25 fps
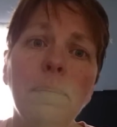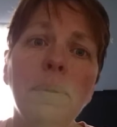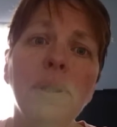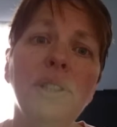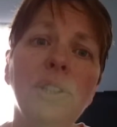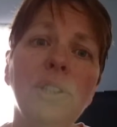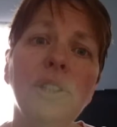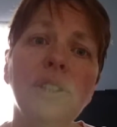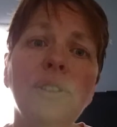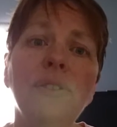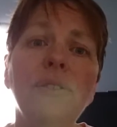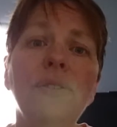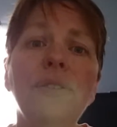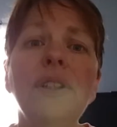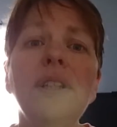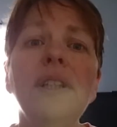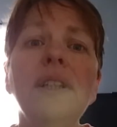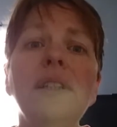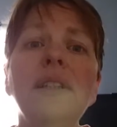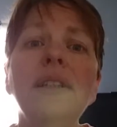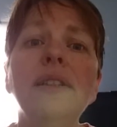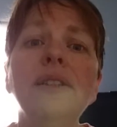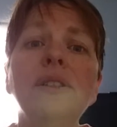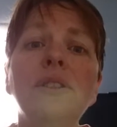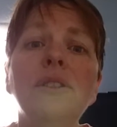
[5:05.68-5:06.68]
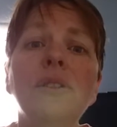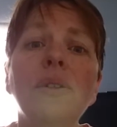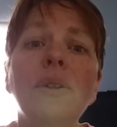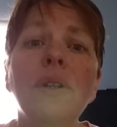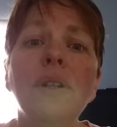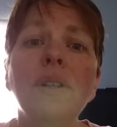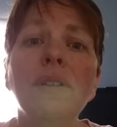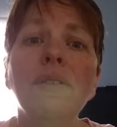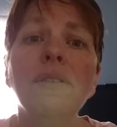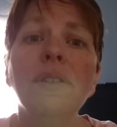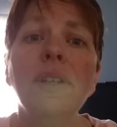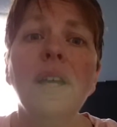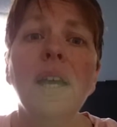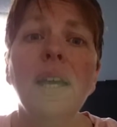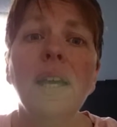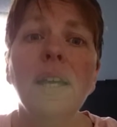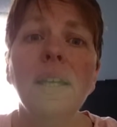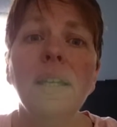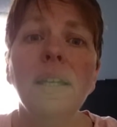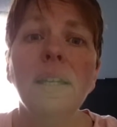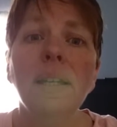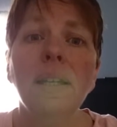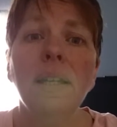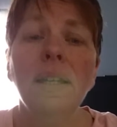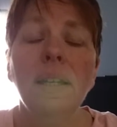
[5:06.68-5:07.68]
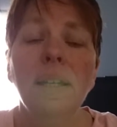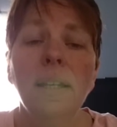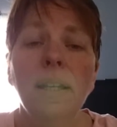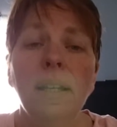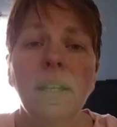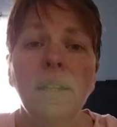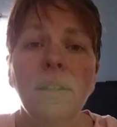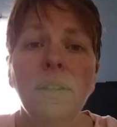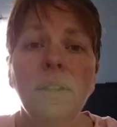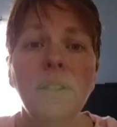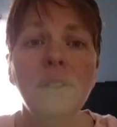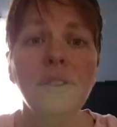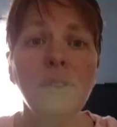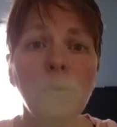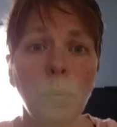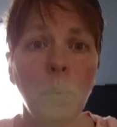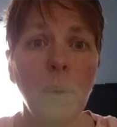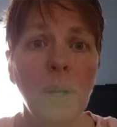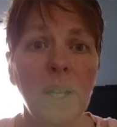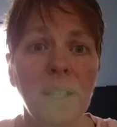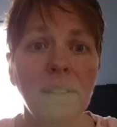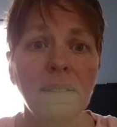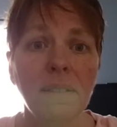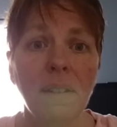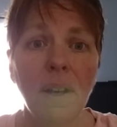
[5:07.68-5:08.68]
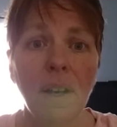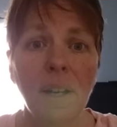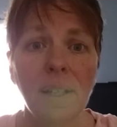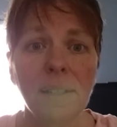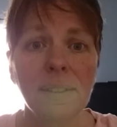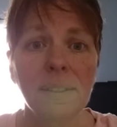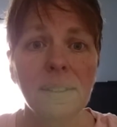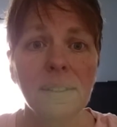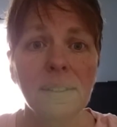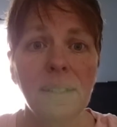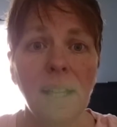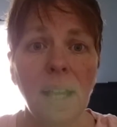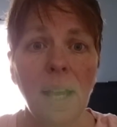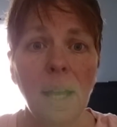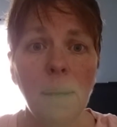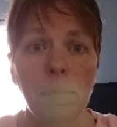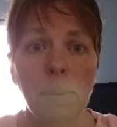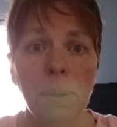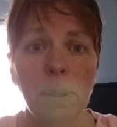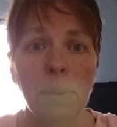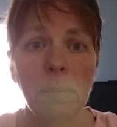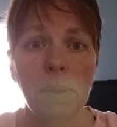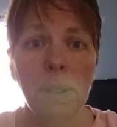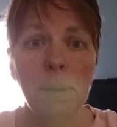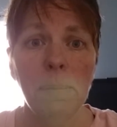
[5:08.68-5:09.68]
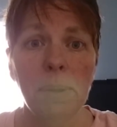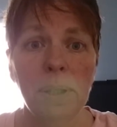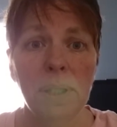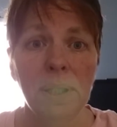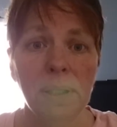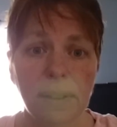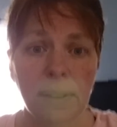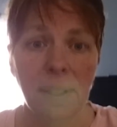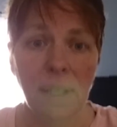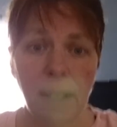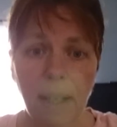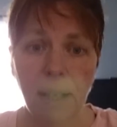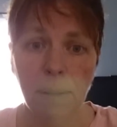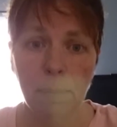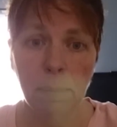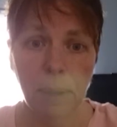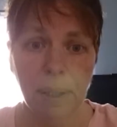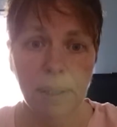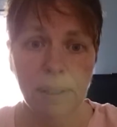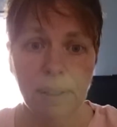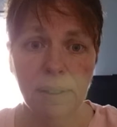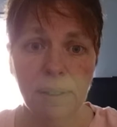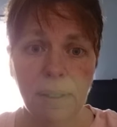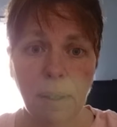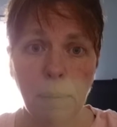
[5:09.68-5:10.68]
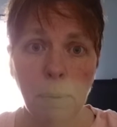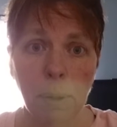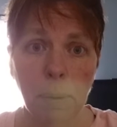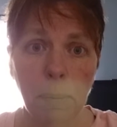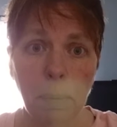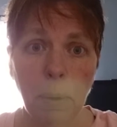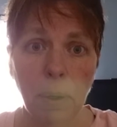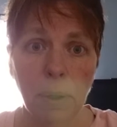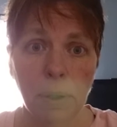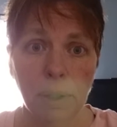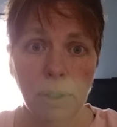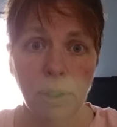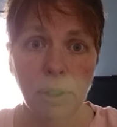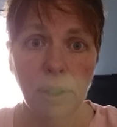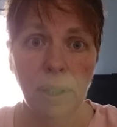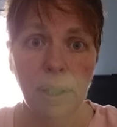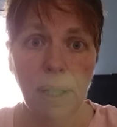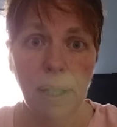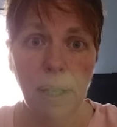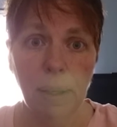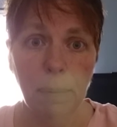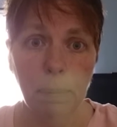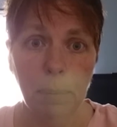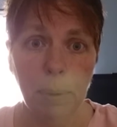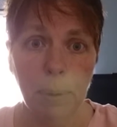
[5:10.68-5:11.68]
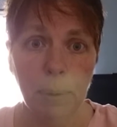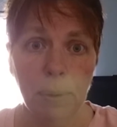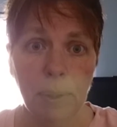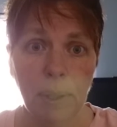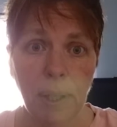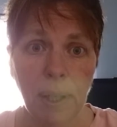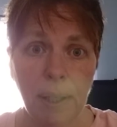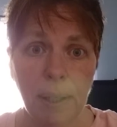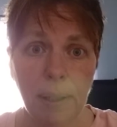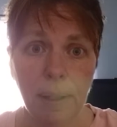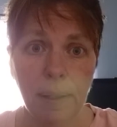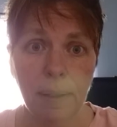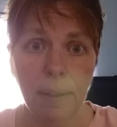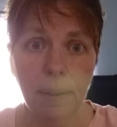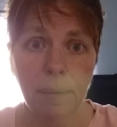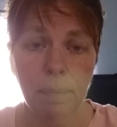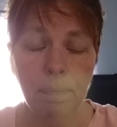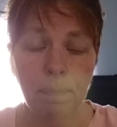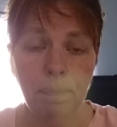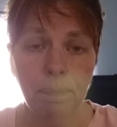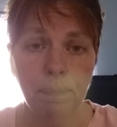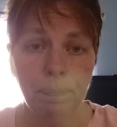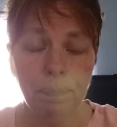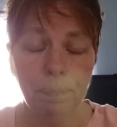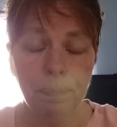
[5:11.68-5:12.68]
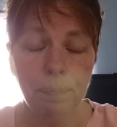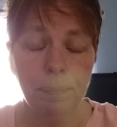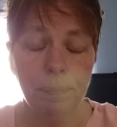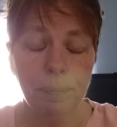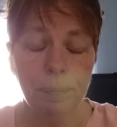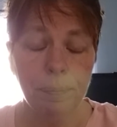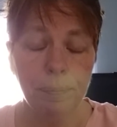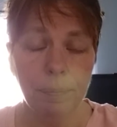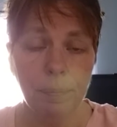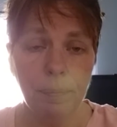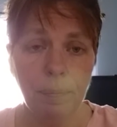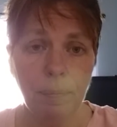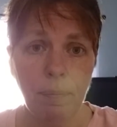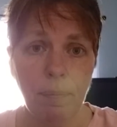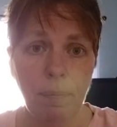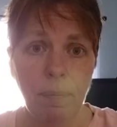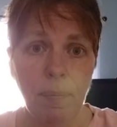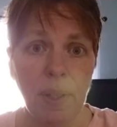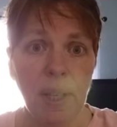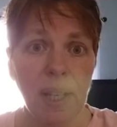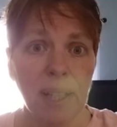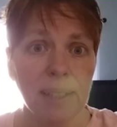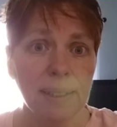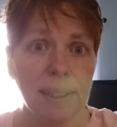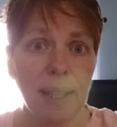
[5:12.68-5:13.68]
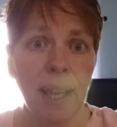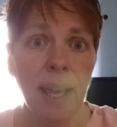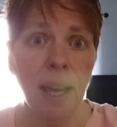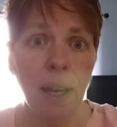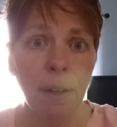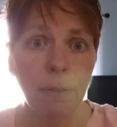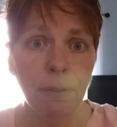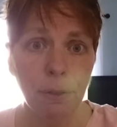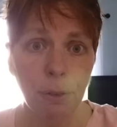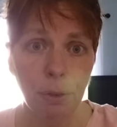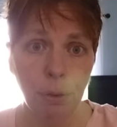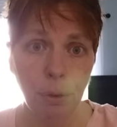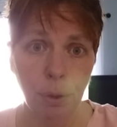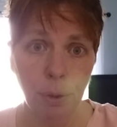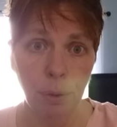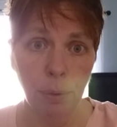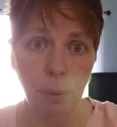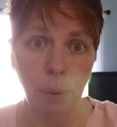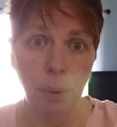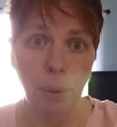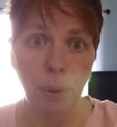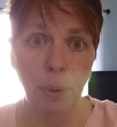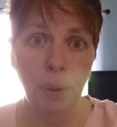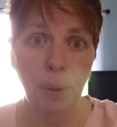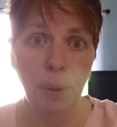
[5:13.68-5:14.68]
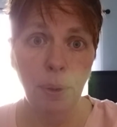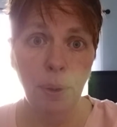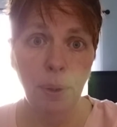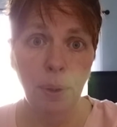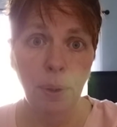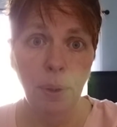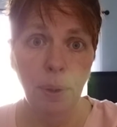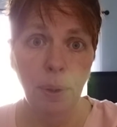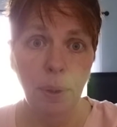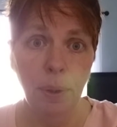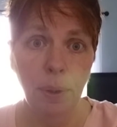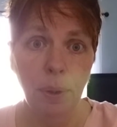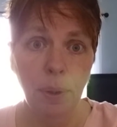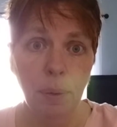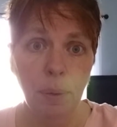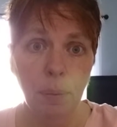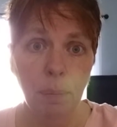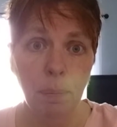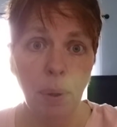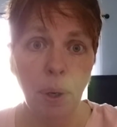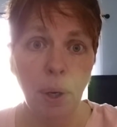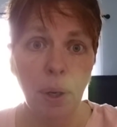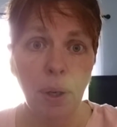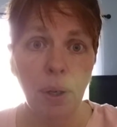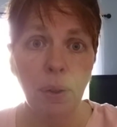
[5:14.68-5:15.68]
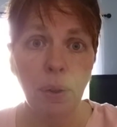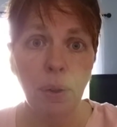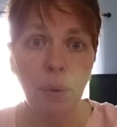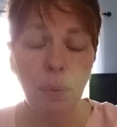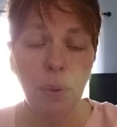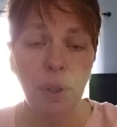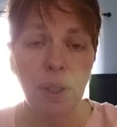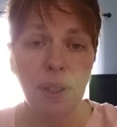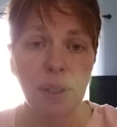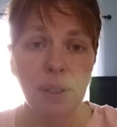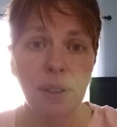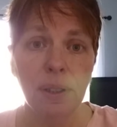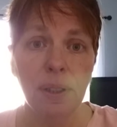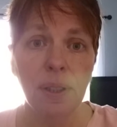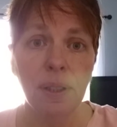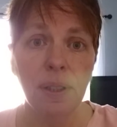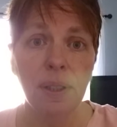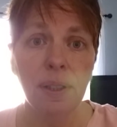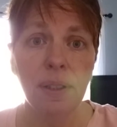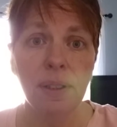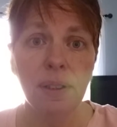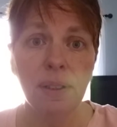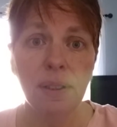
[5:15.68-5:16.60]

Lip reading: but just feeling sort of like this weight loss has happened to me because I had my stomach partially amputated. That's a half-truth. Part of the reason that